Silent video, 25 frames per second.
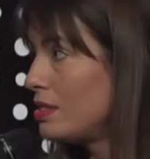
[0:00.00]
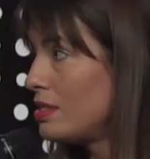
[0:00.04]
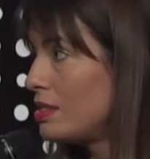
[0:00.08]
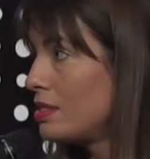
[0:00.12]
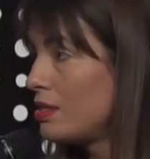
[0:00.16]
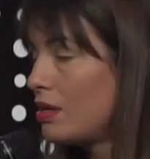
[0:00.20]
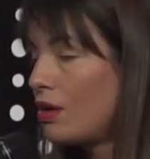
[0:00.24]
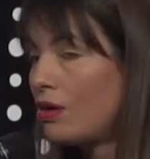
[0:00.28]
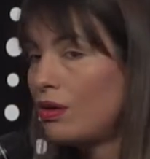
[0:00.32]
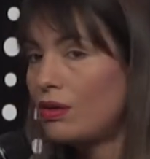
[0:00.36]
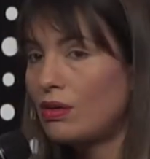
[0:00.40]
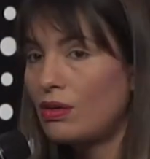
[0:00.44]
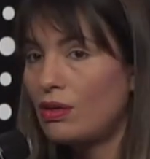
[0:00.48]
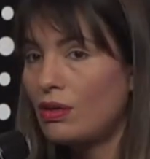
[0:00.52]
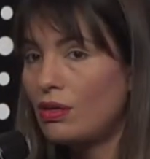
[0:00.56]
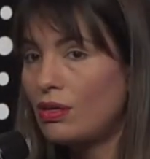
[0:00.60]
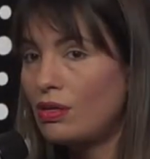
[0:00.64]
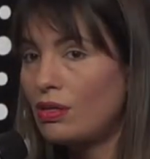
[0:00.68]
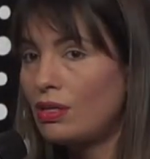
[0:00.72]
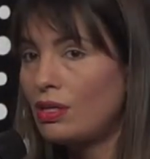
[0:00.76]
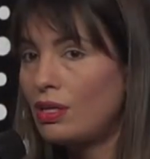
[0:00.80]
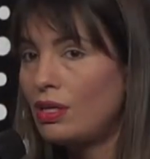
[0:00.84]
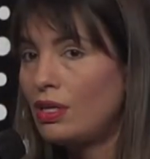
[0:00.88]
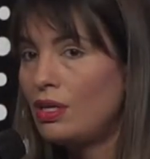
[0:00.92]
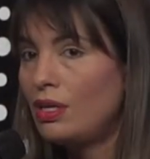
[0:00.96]
in Hong
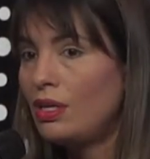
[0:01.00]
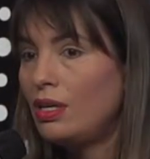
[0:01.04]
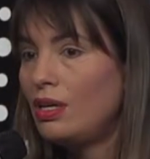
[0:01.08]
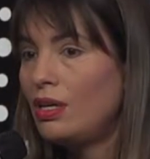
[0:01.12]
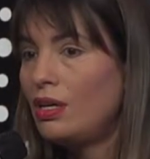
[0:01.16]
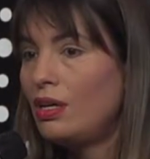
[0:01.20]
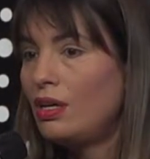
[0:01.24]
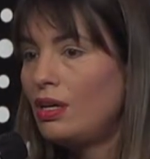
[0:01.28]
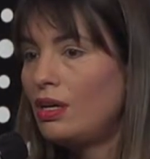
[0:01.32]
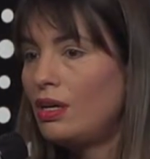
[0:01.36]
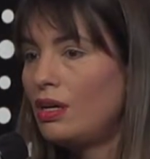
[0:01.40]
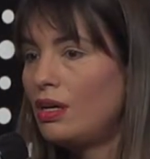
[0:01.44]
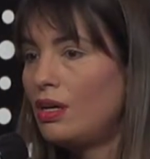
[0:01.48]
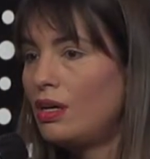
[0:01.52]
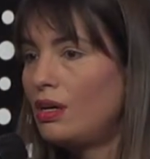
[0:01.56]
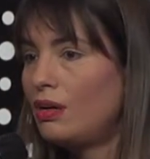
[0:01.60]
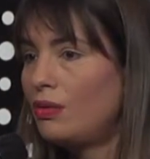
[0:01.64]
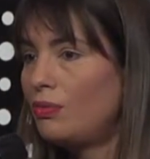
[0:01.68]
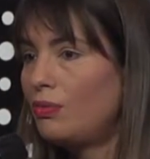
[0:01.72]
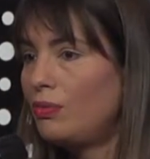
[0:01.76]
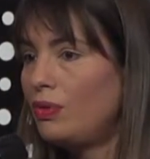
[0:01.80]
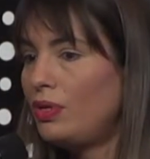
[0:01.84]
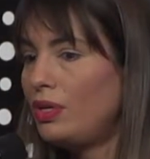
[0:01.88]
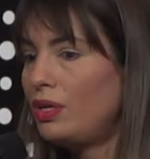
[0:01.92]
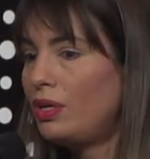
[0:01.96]
Kong.
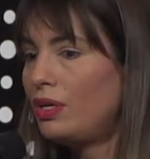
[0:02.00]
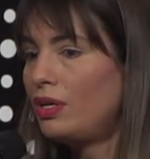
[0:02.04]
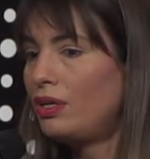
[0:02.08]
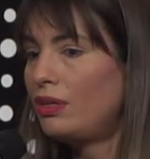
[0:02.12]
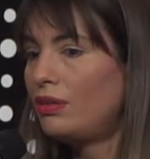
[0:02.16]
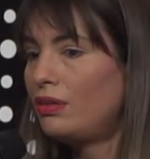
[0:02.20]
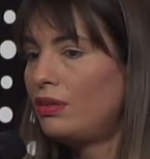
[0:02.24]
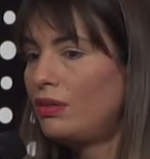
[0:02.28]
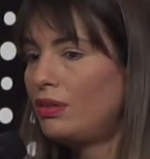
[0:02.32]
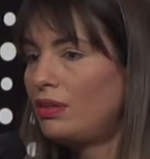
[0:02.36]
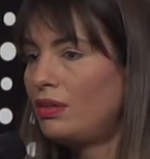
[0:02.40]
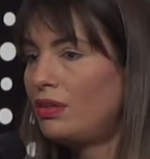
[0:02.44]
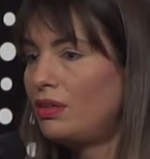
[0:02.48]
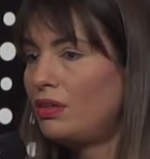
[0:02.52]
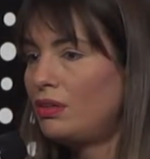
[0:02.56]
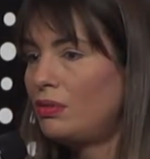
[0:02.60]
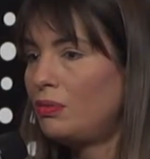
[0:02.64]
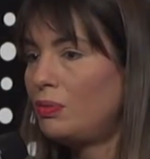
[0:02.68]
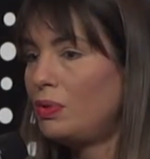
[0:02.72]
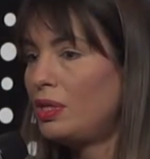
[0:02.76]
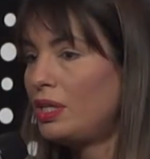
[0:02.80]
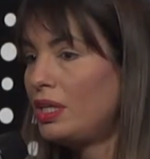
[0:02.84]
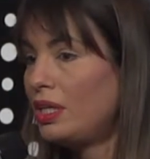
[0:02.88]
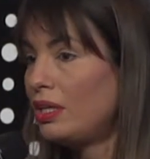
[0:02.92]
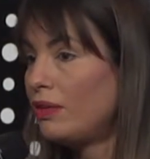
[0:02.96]
We
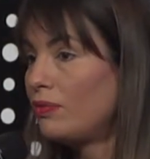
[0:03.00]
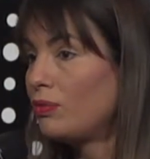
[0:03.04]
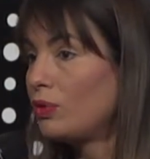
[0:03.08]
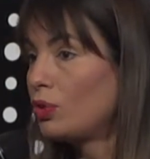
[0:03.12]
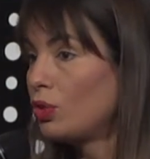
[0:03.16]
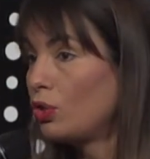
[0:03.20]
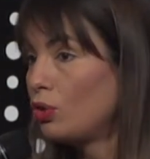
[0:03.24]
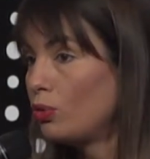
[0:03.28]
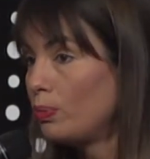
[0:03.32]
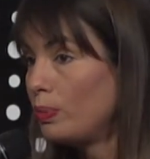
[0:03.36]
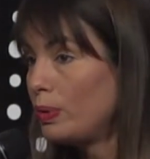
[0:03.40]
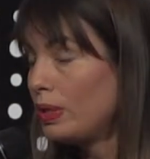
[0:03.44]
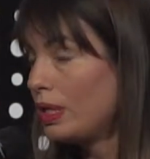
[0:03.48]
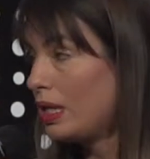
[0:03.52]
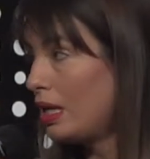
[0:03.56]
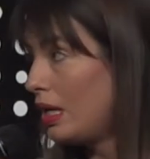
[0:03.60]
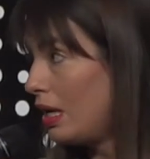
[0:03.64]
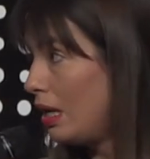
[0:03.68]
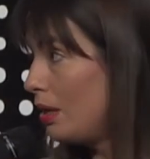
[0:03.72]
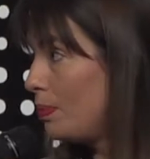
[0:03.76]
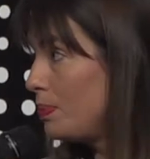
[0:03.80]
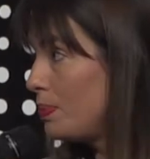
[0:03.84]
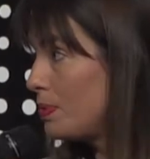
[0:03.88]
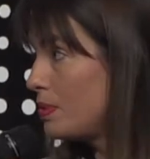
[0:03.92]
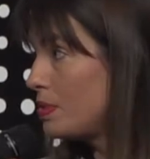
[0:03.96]
have global
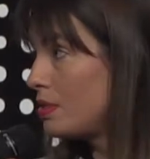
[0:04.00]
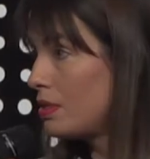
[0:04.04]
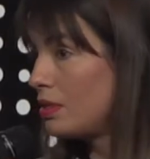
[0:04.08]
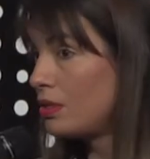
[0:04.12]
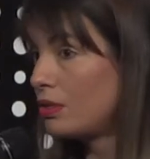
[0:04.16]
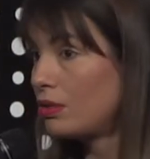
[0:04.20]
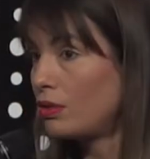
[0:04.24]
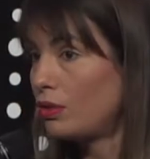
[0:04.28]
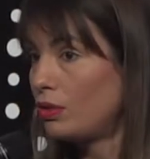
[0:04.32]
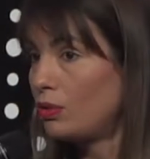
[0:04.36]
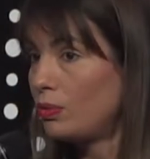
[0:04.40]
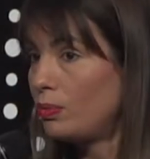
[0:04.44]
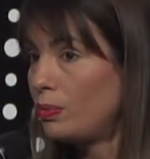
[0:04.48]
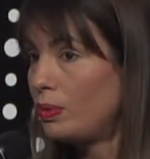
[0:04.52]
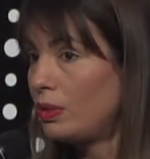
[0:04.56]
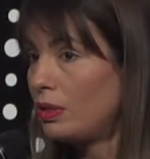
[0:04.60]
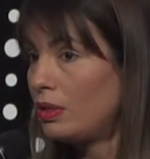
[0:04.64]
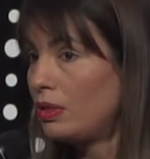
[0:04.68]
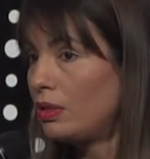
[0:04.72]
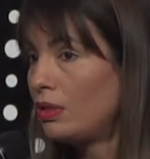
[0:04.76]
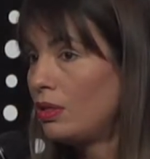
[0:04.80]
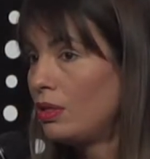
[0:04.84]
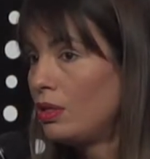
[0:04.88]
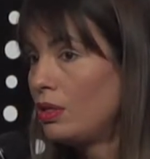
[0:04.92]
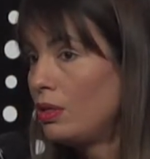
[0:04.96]
hubs and
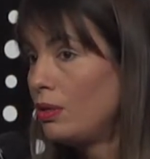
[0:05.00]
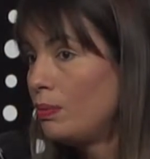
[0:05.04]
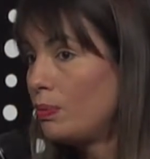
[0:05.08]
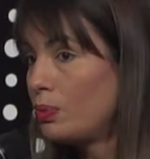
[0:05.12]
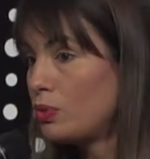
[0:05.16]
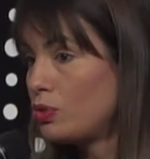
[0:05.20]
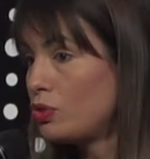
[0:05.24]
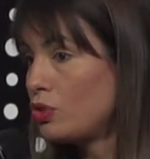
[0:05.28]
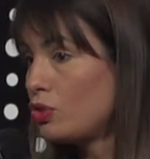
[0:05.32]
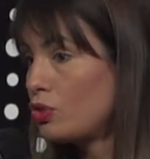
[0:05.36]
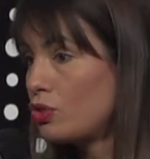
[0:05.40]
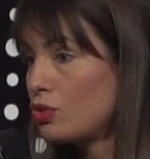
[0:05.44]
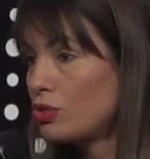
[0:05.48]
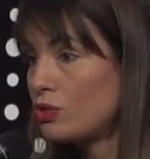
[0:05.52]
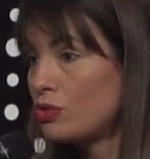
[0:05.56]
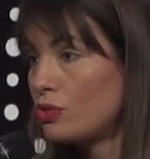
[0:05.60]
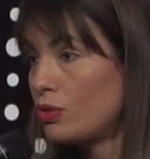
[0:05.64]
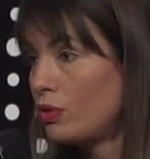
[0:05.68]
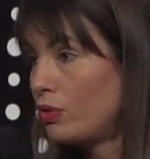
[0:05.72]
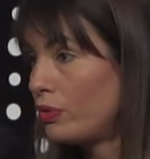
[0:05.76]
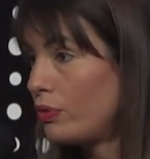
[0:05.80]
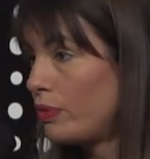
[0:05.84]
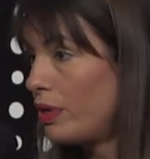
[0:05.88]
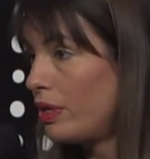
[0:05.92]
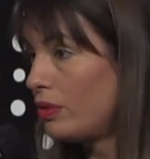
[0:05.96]
global positions
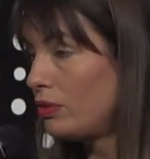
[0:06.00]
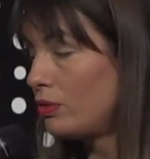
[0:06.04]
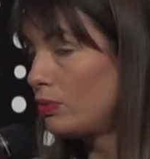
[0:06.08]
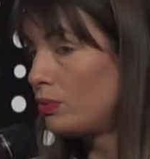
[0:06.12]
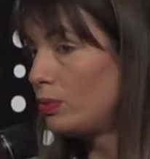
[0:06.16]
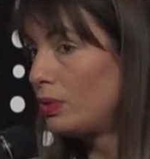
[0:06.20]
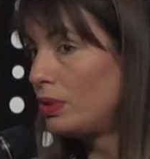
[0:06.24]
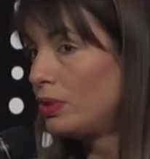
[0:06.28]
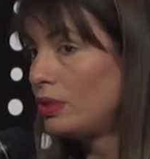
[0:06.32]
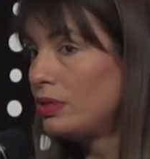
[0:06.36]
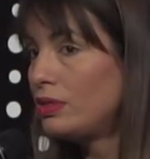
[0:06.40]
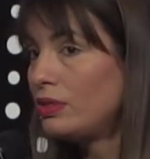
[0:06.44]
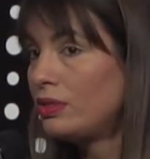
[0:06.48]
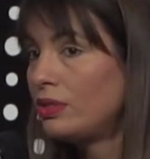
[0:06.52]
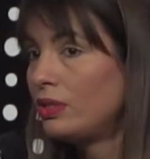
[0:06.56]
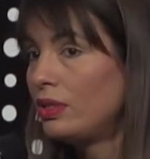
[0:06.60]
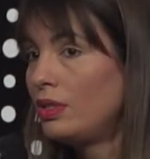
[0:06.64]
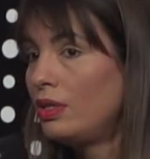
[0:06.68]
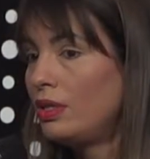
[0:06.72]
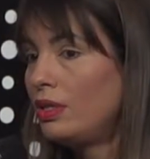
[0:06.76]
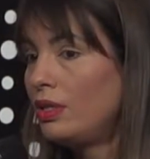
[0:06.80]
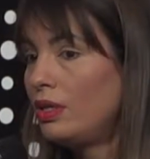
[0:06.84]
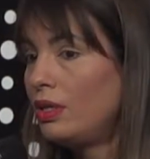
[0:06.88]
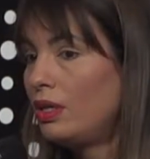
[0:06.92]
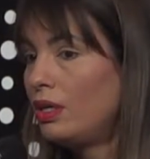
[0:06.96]
all around the world.
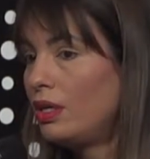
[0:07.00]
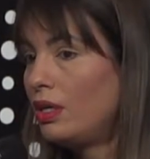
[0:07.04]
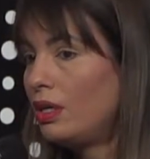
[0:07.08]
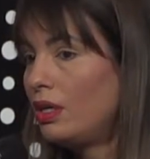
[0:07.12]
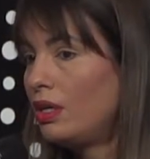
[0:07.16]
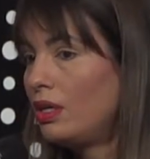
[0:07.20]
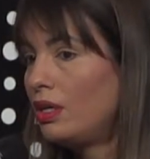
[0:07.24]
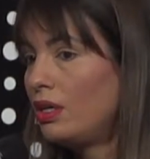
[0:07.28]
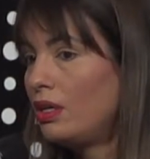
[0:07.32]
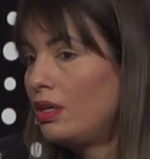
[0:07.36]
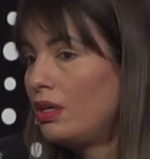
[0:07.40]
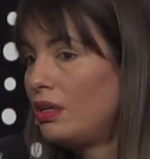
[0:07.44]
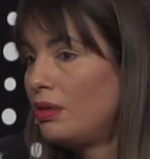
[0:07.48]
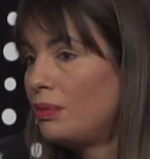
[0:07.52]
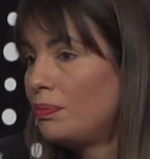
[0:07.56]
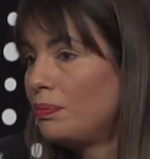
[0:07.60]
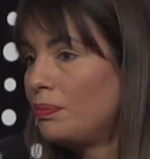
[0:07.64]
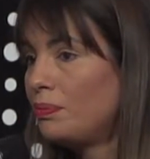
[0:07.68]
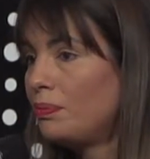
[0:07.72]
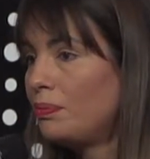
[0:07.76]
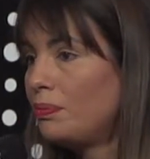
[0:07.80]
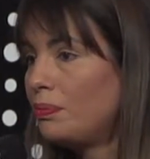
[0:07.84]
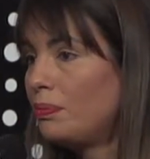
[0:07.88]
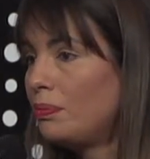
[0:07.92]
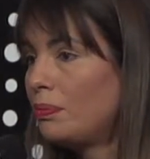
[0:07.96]

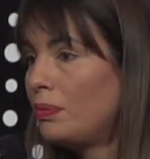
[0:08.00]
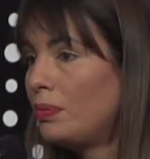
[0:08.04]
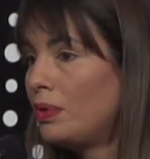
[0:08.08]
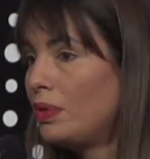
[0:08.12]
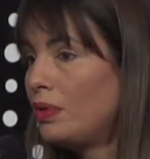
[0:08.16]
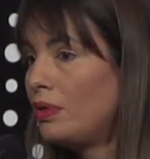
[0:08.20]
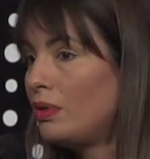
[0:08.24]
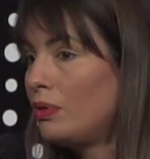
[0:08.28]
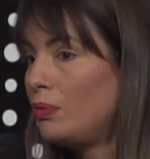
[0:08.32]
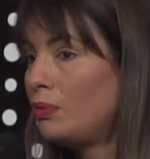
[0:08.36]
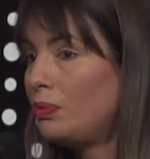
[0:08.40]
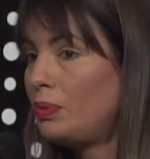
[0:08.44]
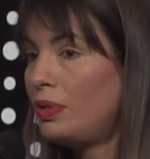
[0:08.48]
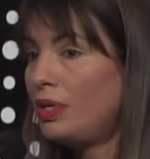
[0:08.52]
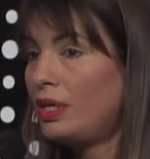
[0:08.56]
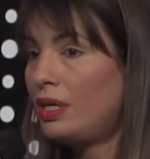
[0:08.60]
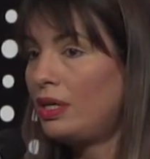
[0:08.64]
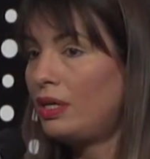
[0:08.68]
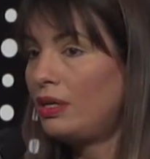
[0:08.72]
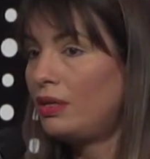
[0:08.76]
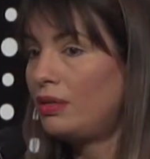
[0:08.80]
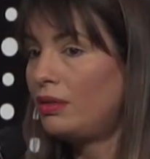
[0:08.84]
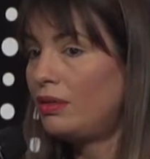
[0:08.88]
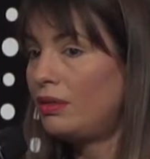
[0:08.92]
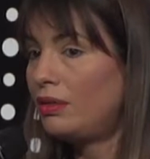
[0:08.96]
We
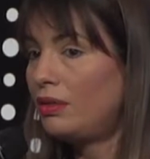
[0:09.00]
are